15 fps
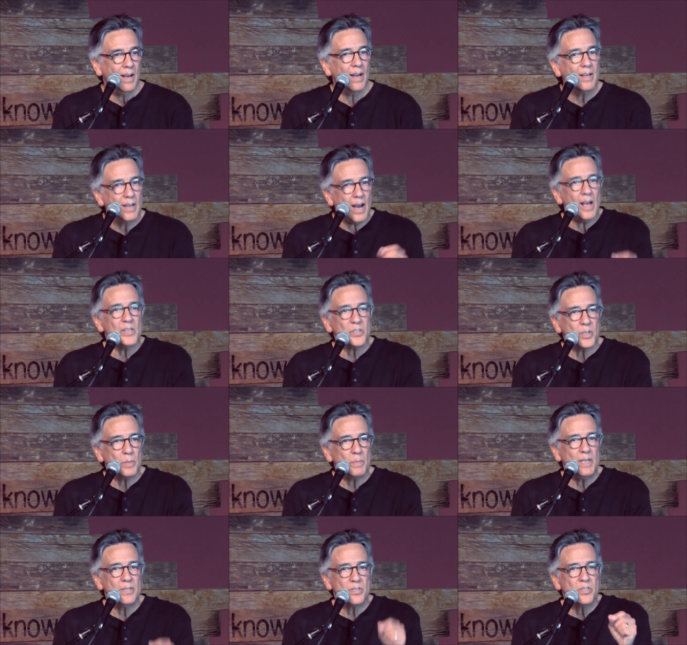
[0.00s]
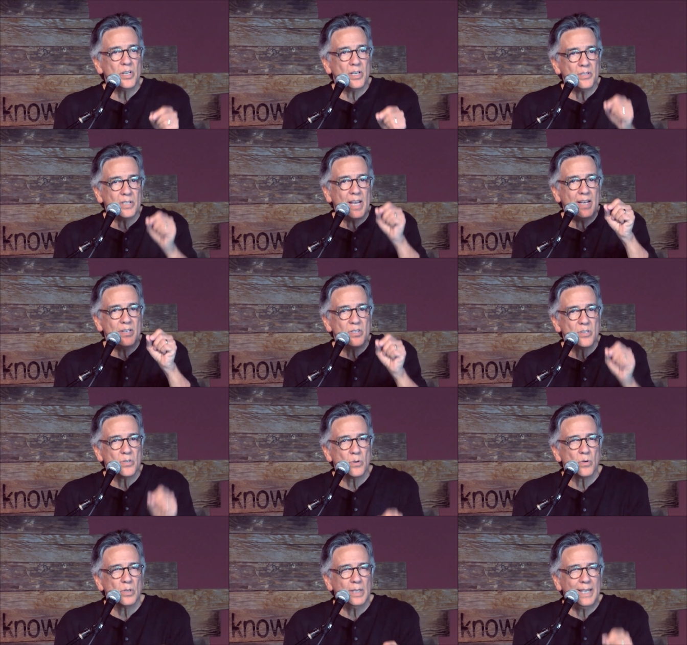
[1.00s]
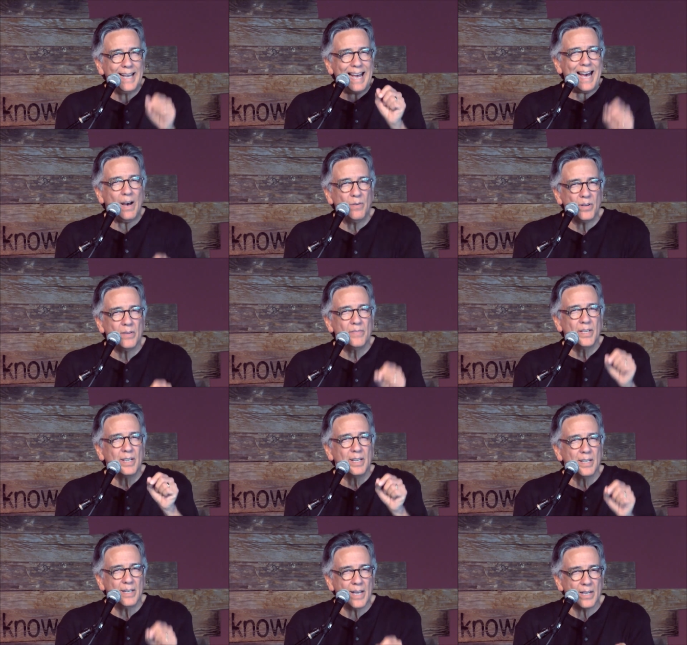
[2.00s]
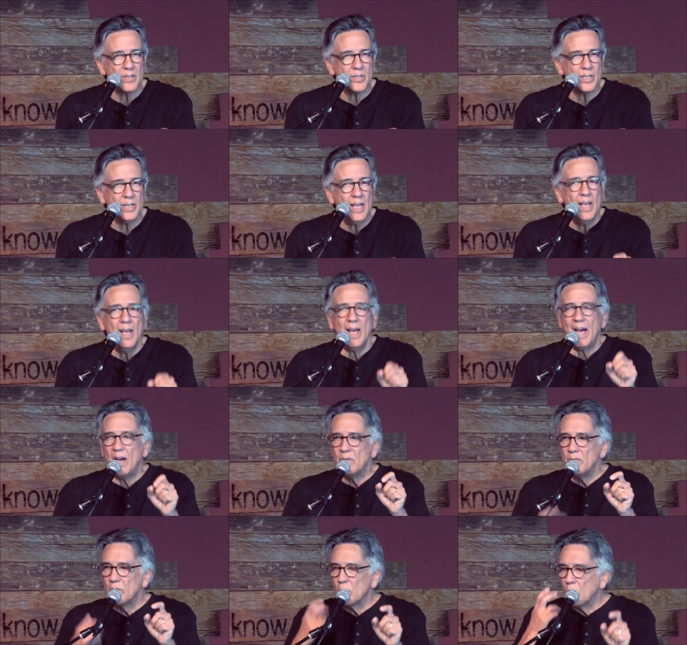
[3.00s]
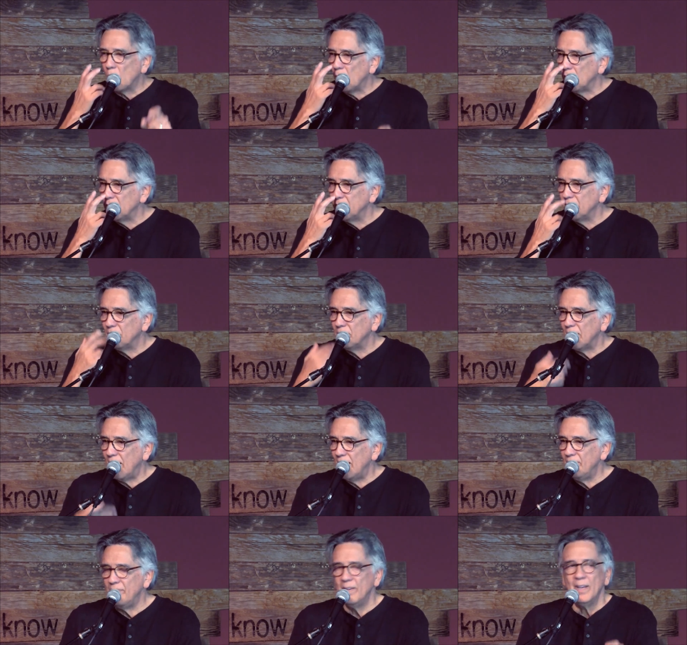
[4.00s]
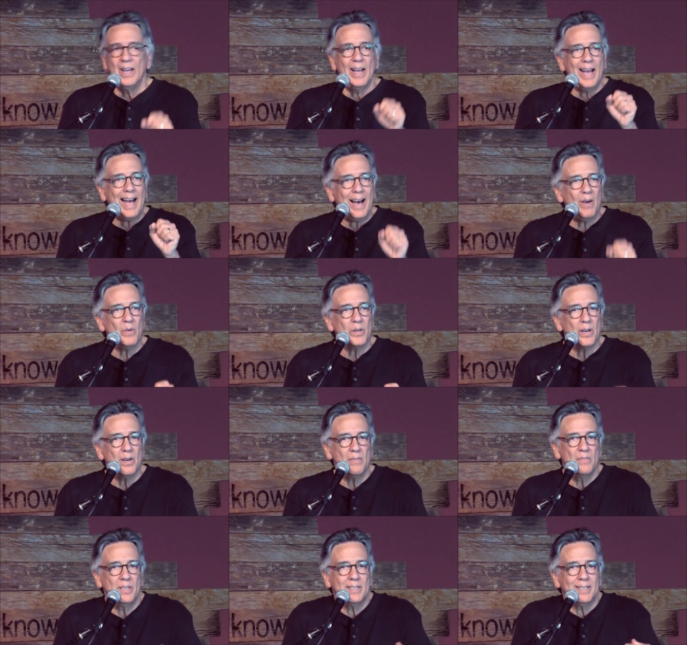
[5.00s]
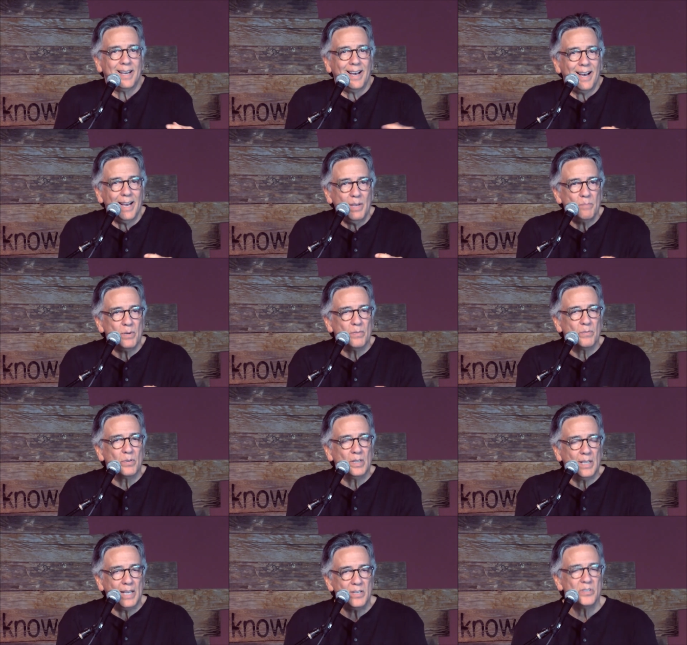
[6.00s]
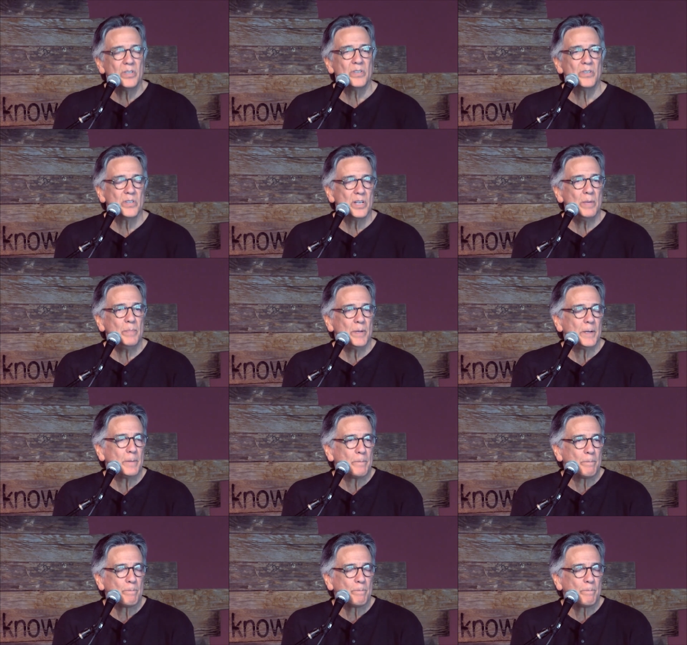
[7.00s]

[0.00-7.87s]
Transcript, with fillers: a gossip is just as surely out of the connection, out of the quality of life, out of the type of relationship